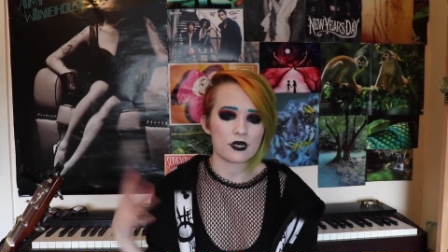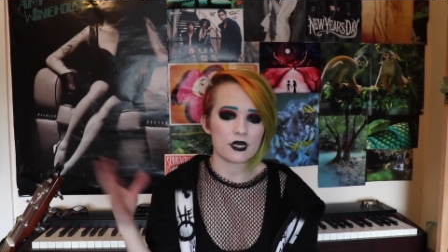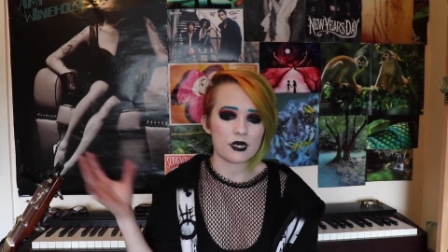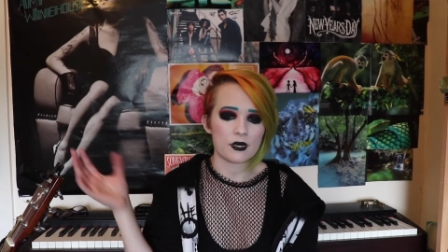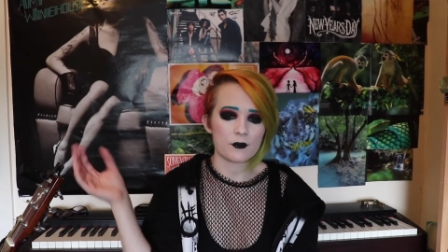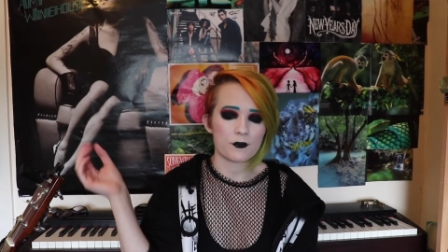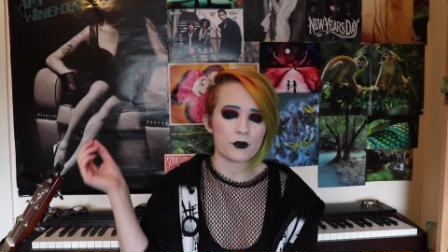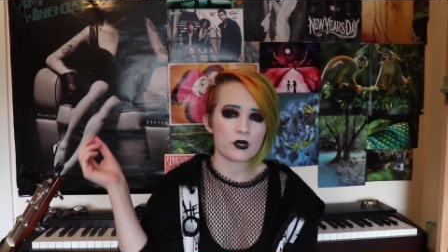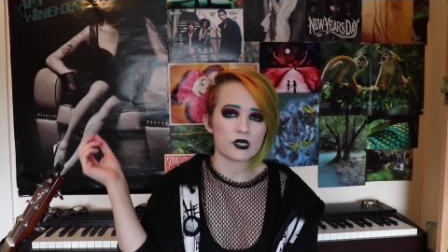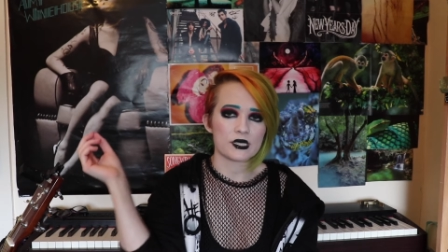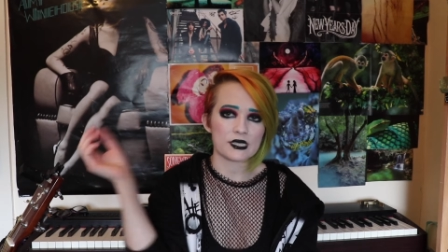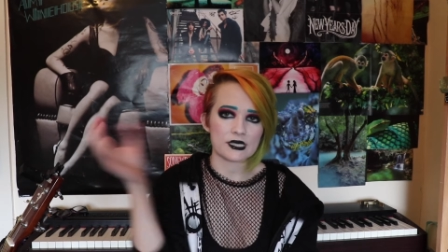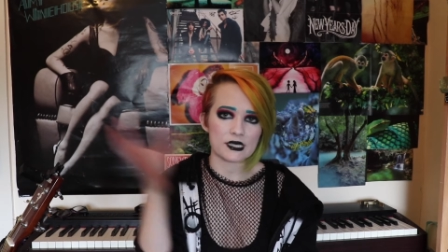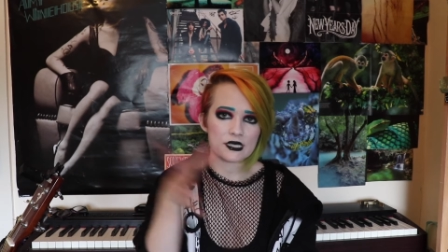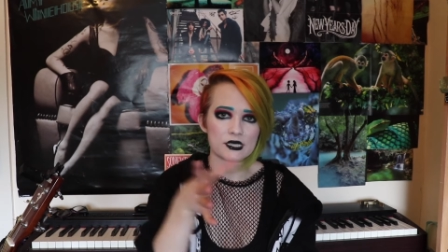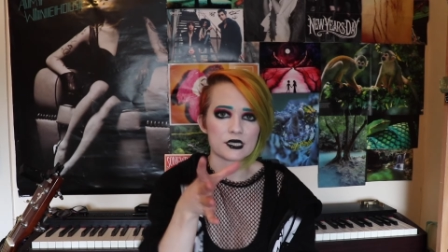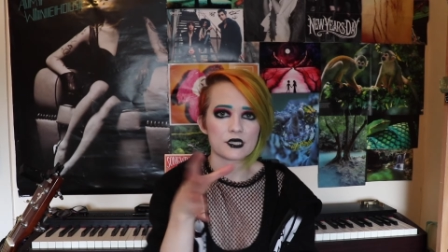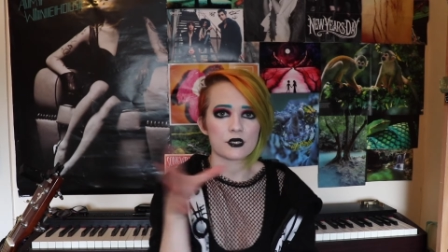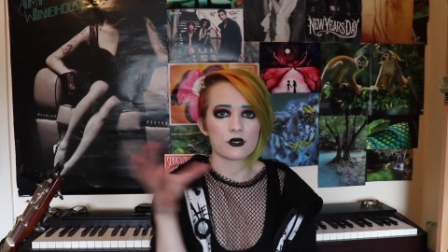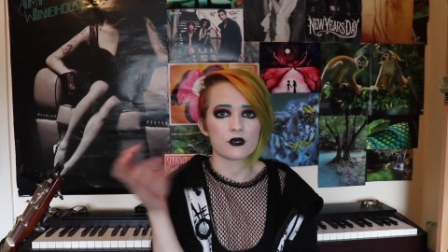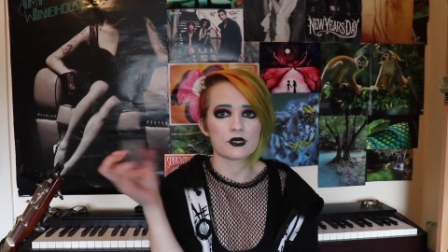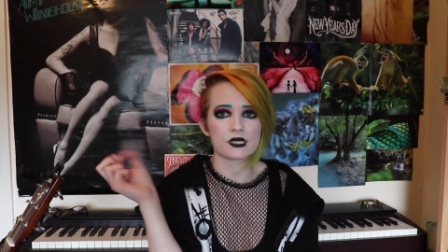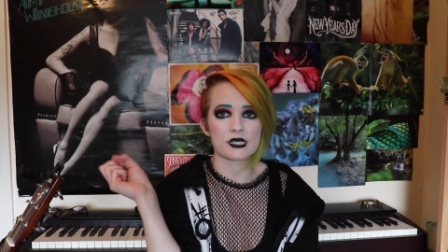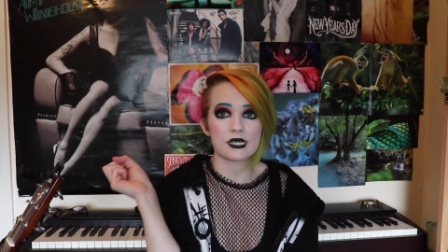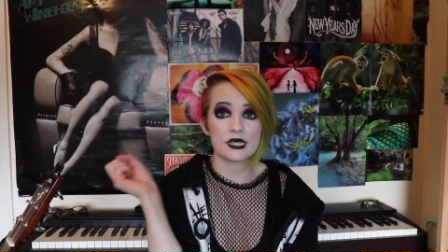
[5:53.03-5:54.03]
and it puts their
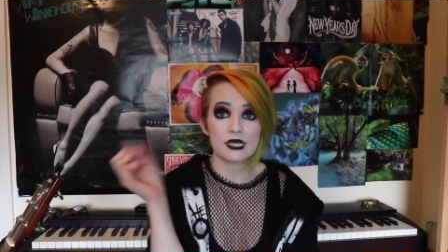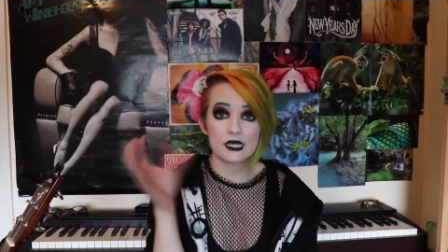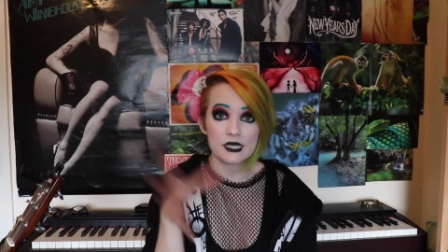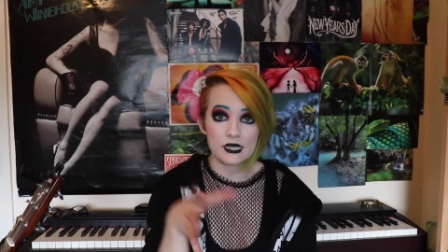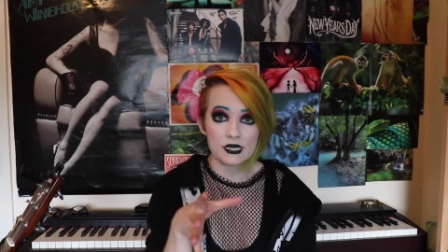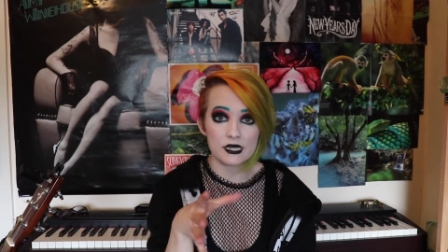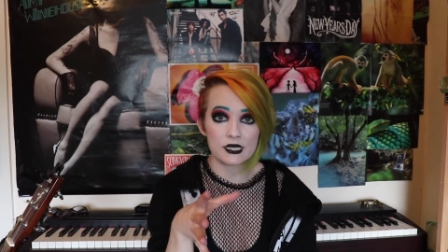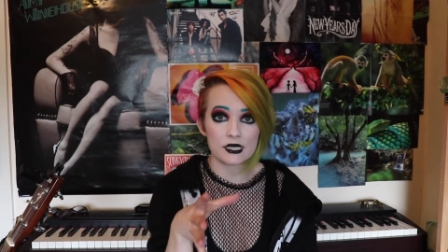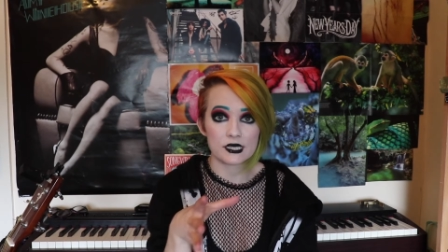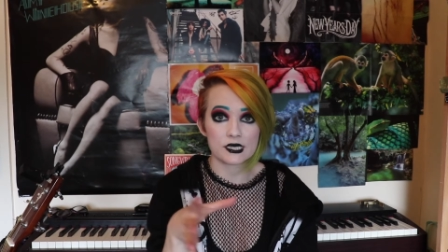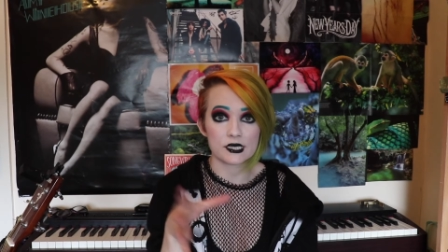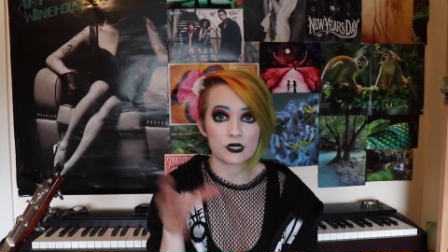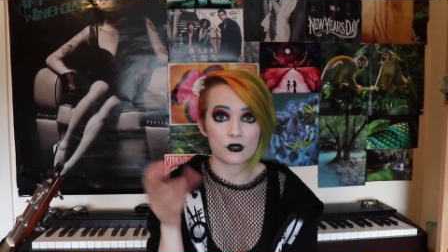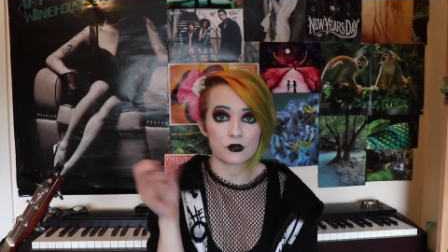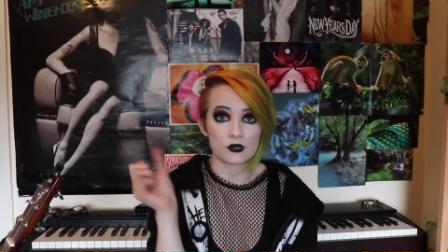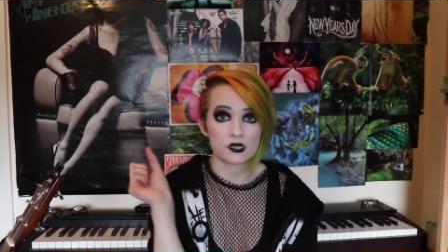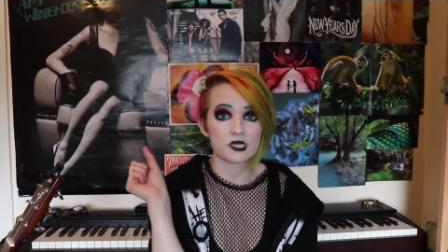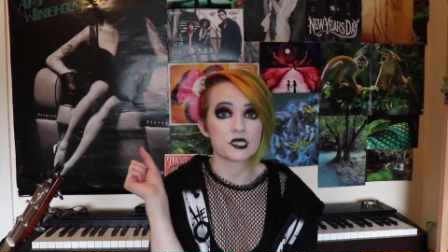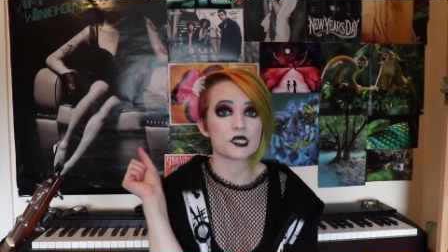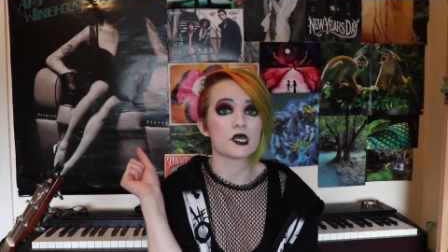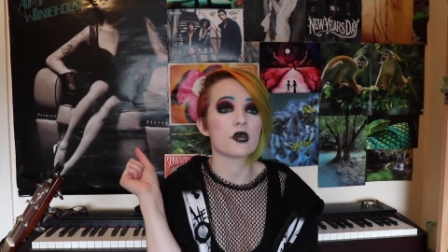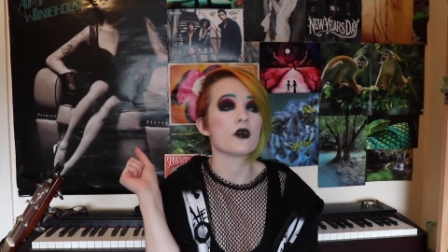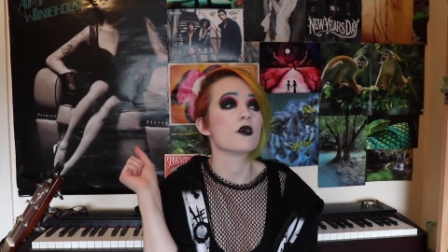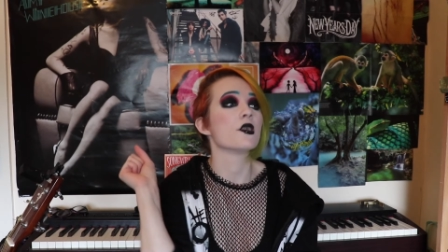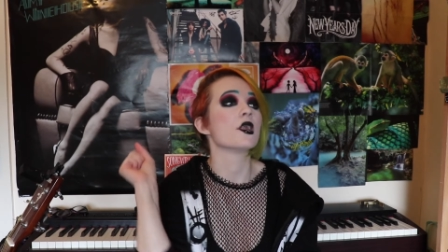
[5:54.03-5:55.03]
souls in the Soul
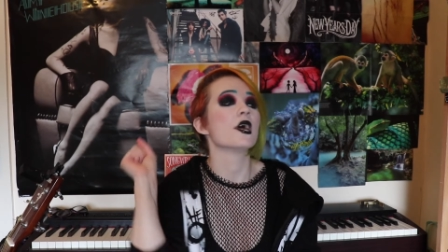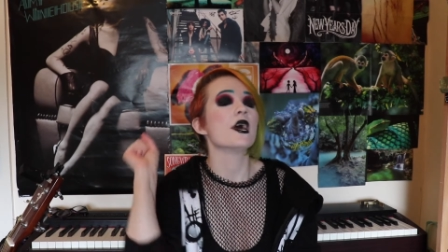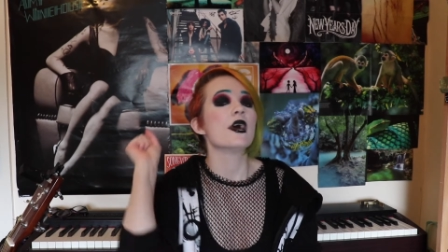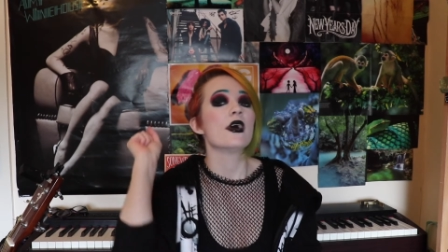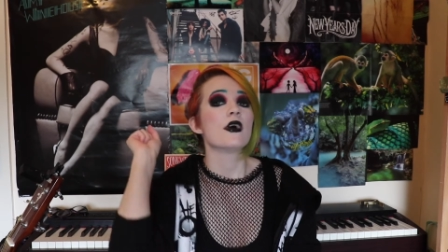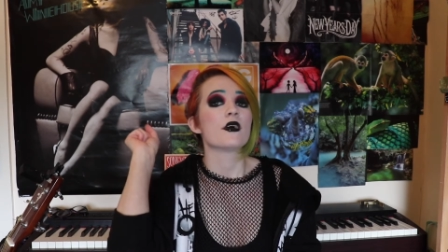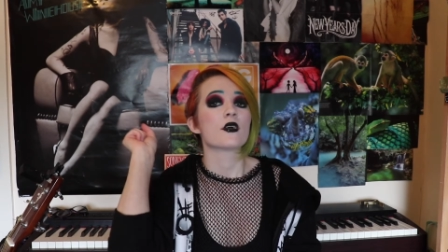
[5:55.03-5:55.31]
Stone,